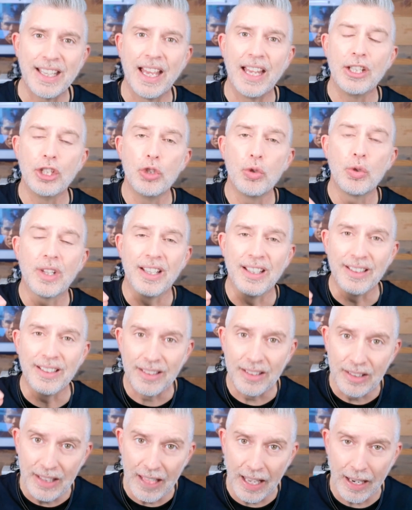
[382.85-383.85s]
you can
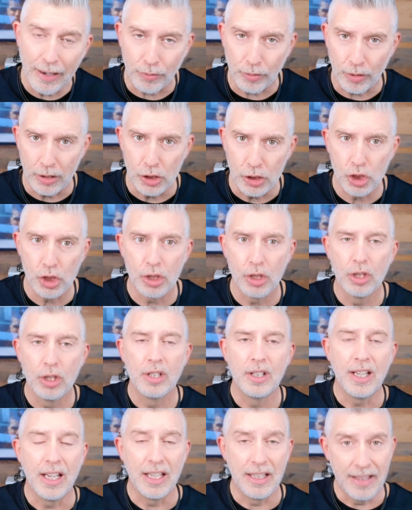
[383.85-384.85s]
leverage,
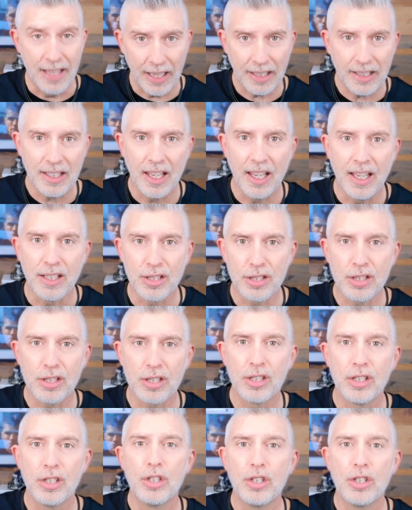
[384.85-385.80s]
in that case,